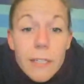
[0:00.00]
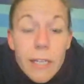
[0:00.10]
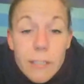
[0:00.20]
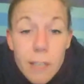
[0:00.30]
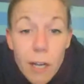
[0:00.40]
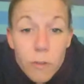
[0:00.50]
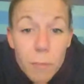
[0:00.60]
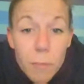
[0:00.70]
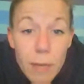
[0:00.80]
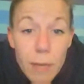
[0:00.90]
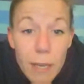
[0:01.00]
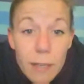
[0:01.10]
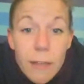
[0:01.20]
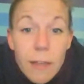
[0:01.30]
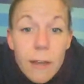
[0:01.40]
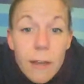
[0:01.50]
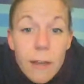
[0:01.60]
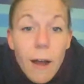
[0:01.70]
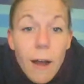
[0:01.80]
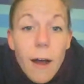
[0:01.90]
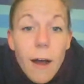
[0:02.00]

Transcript: Feel free to get in touch with me.